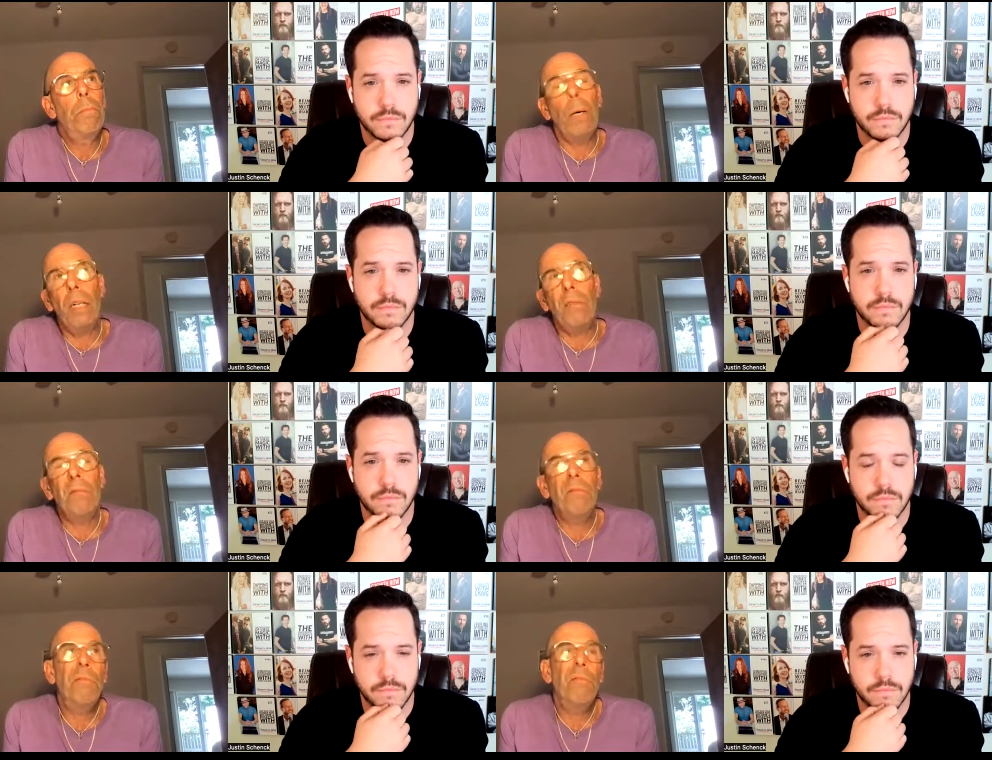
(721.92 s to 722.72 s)
Speaker 1: but
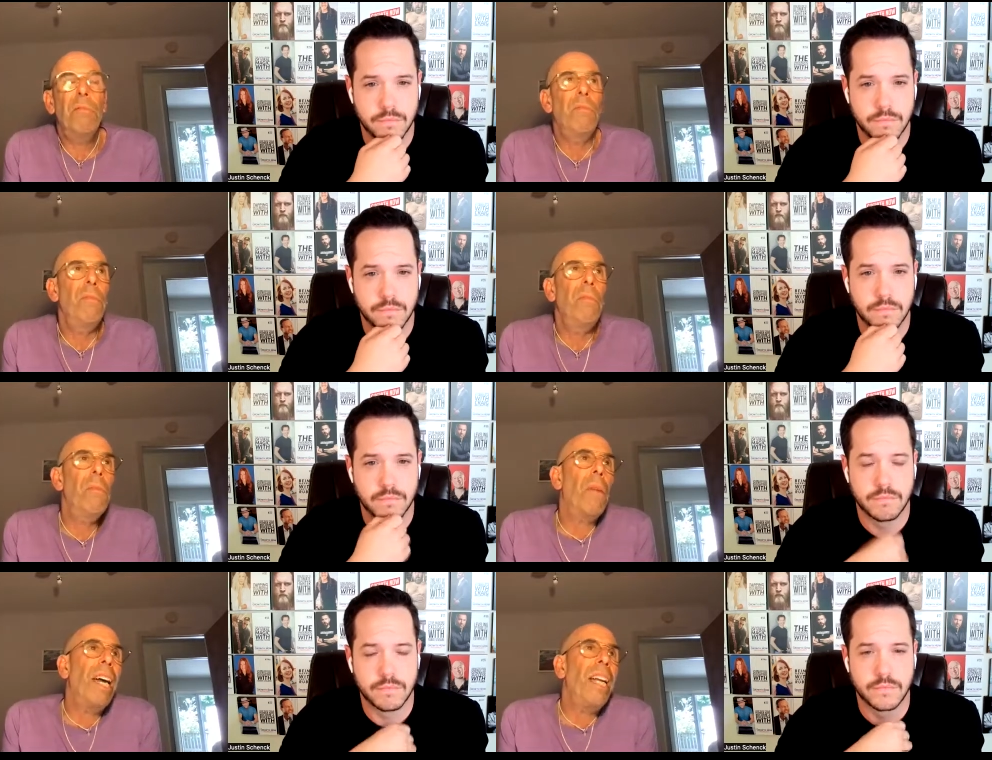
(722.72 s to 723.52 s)

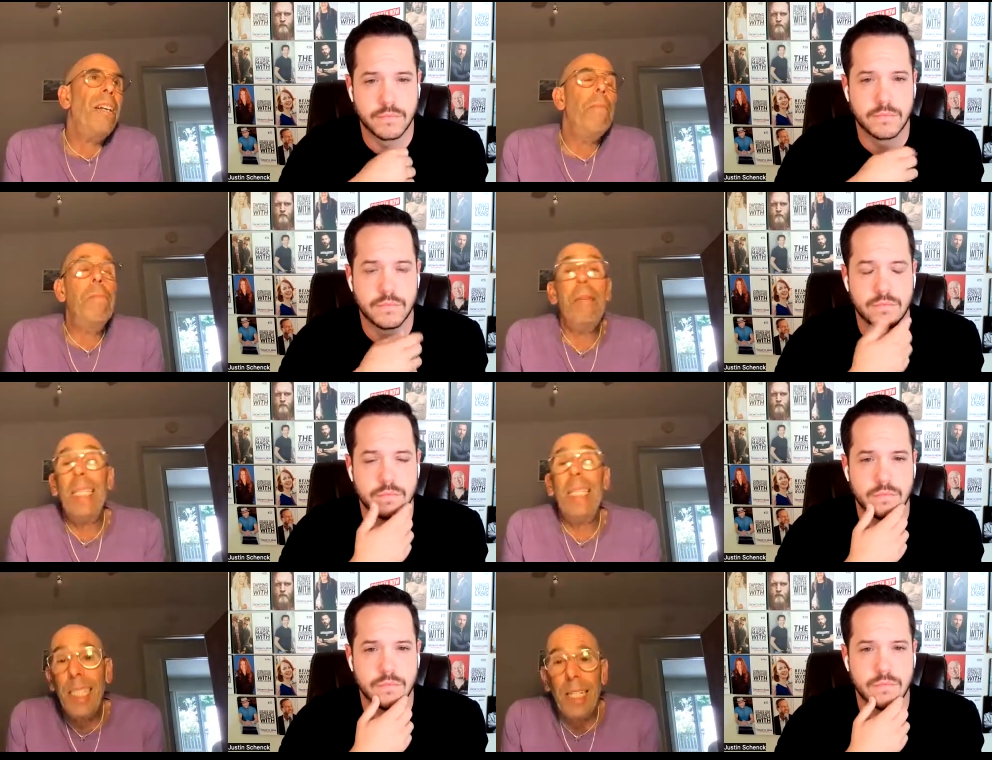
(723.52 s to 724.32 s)
I didn't
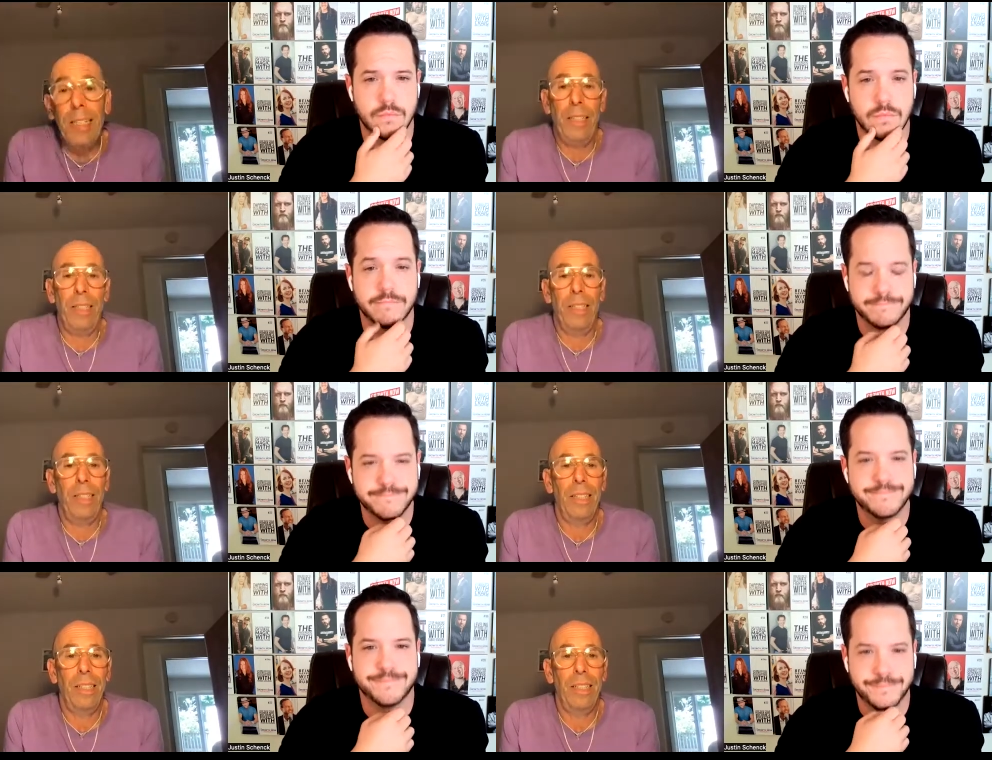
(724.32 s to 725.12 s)
miss it.
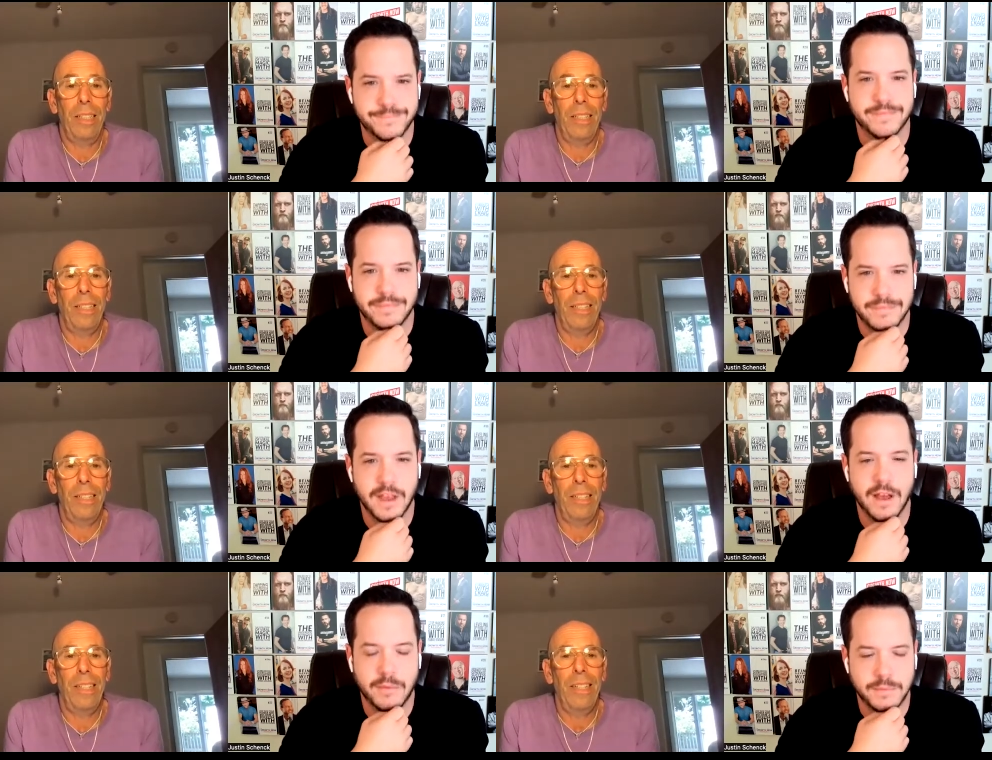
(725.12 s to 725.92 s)

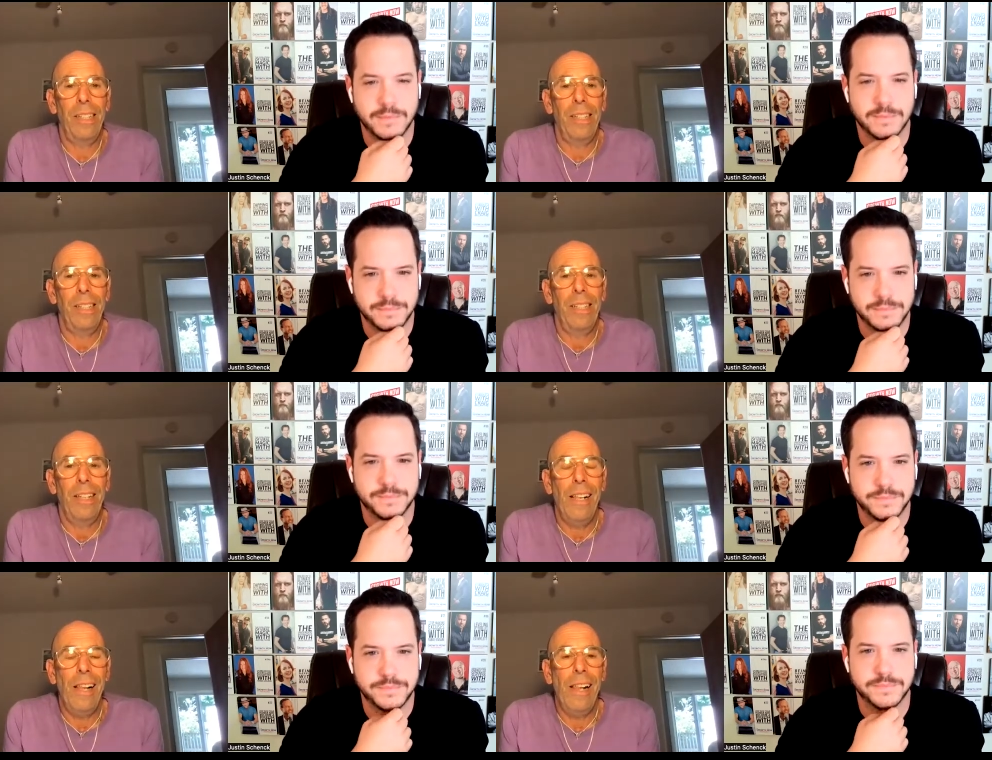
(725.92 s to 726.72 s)
Speaker 2: Yeah
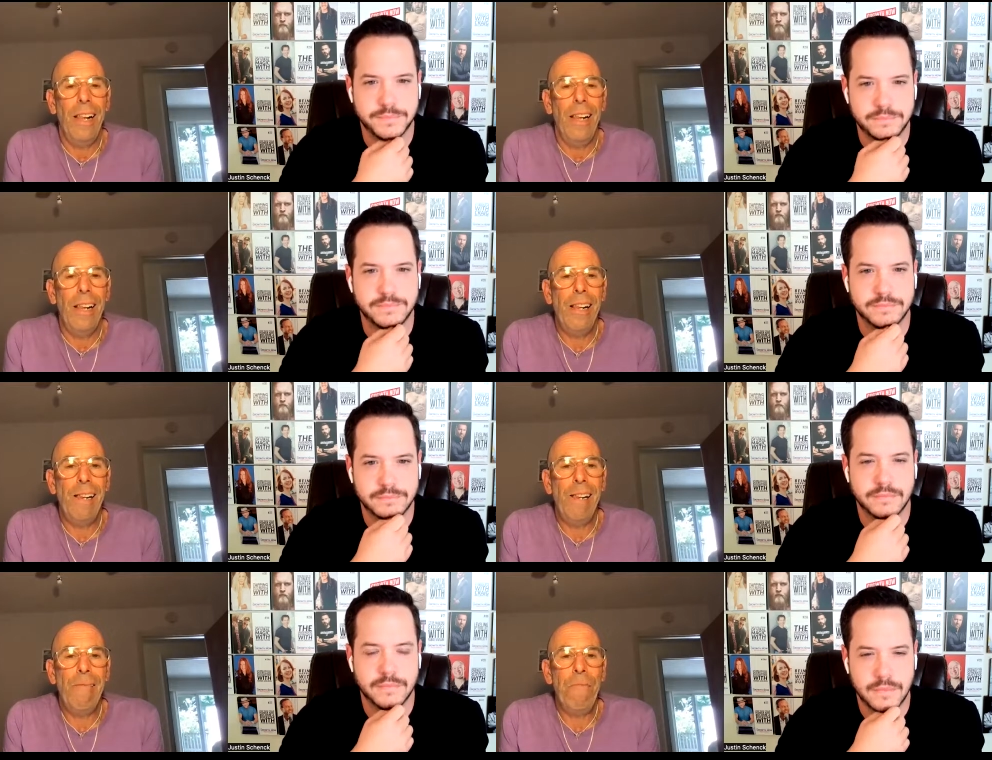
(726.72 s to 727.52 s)

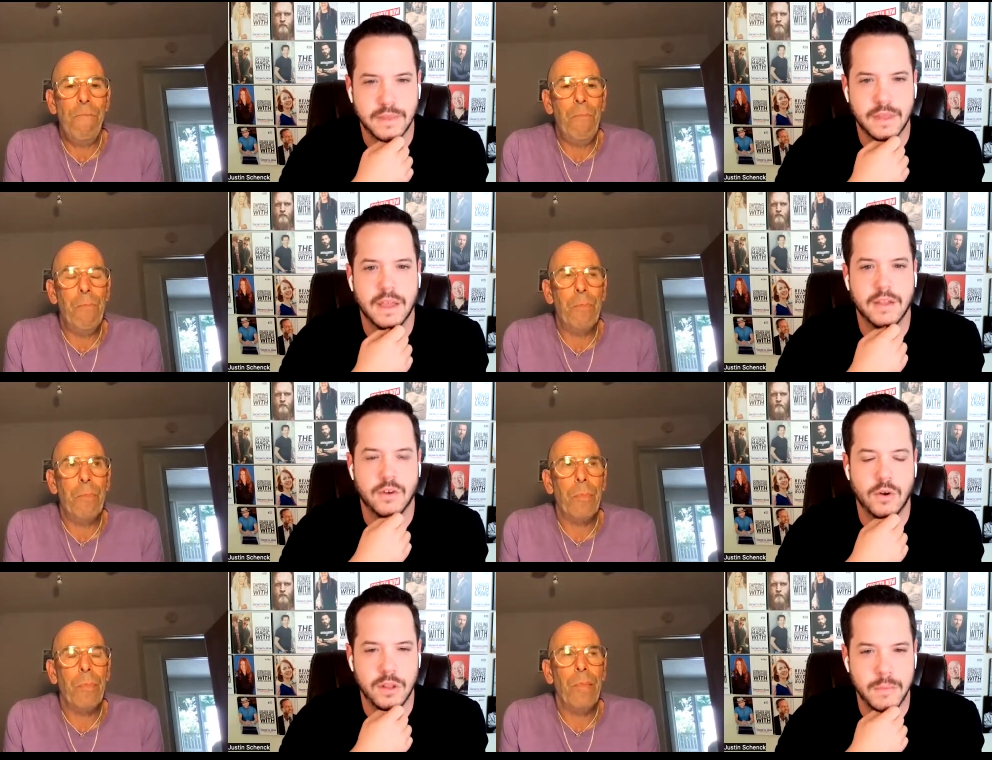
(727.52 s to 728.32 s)
um it
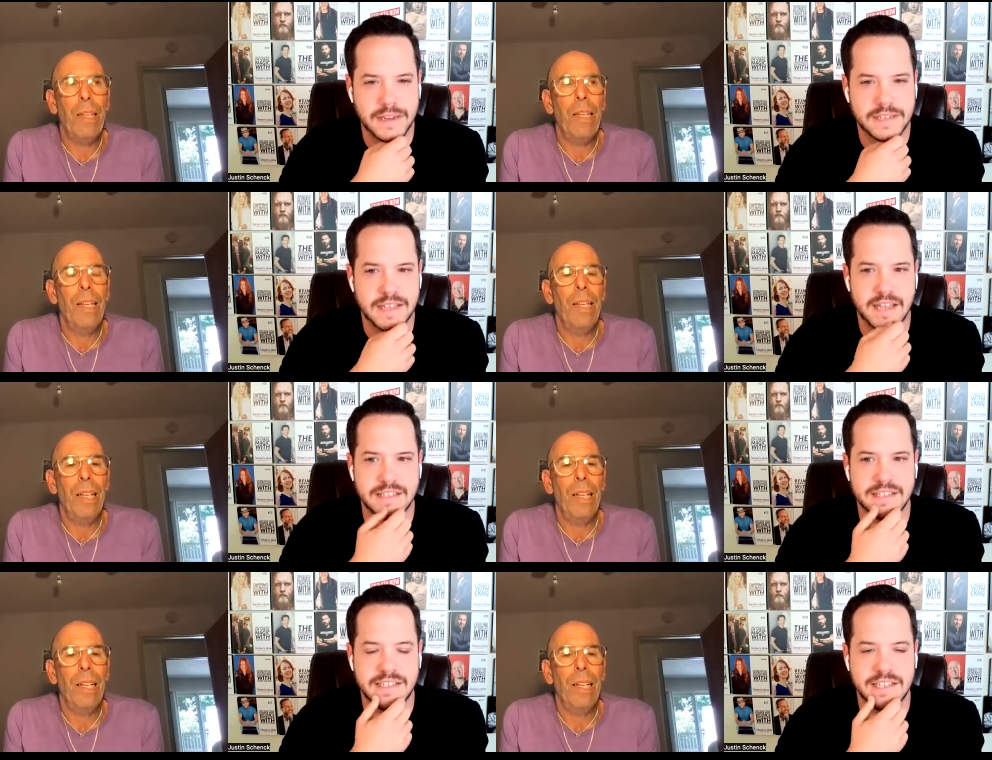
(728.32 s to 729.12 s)
totally makes
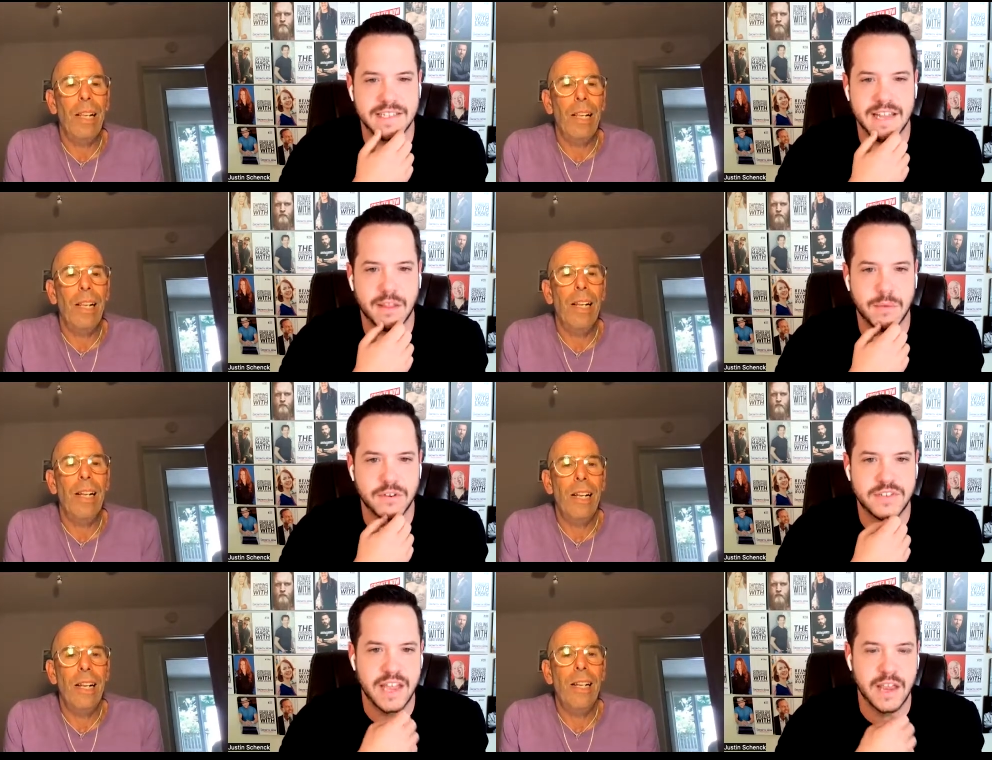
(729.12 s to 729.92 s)
sense i see exactly what
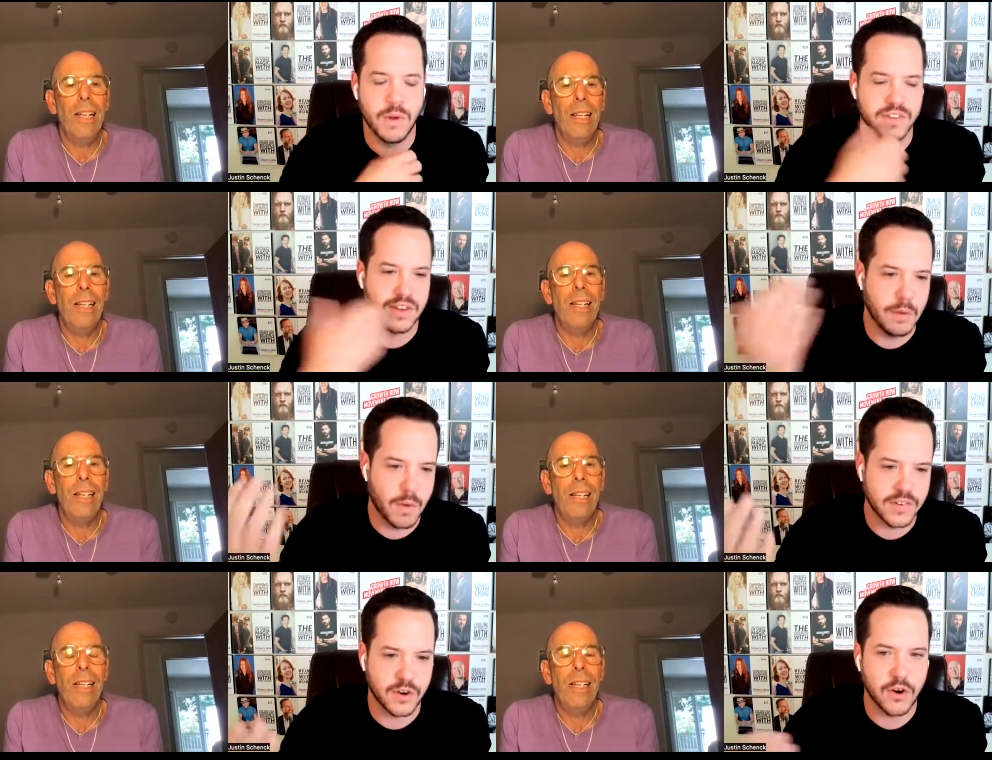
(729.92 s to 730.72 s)
you're saying it wasn't it
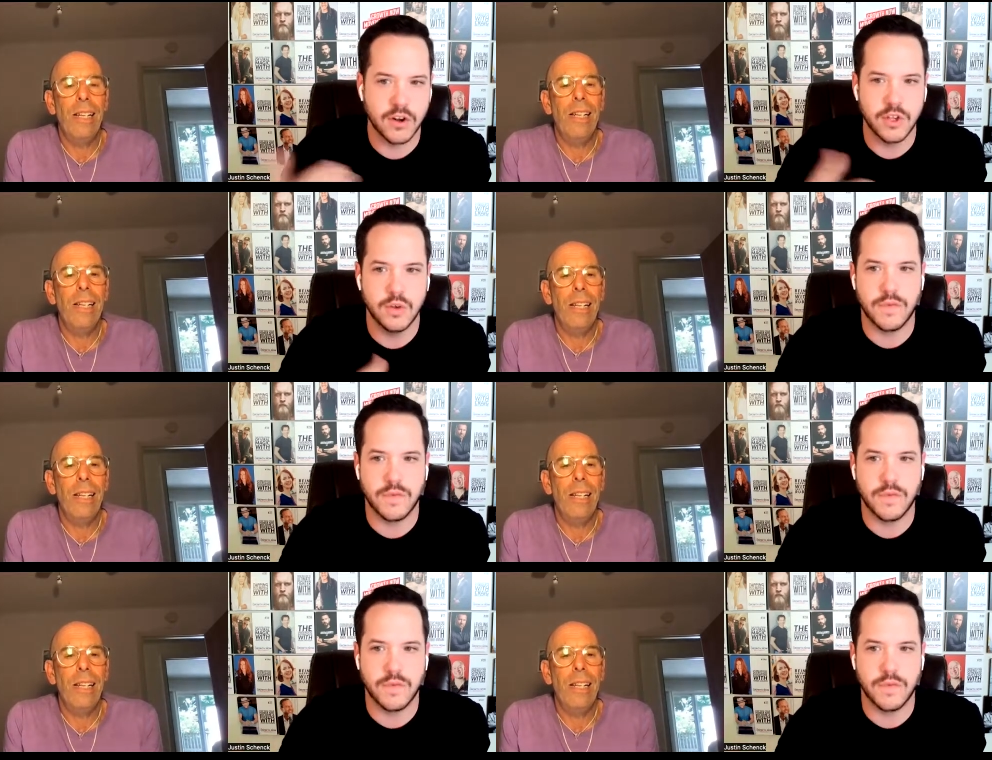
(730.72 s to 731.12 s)
wasn't hurting you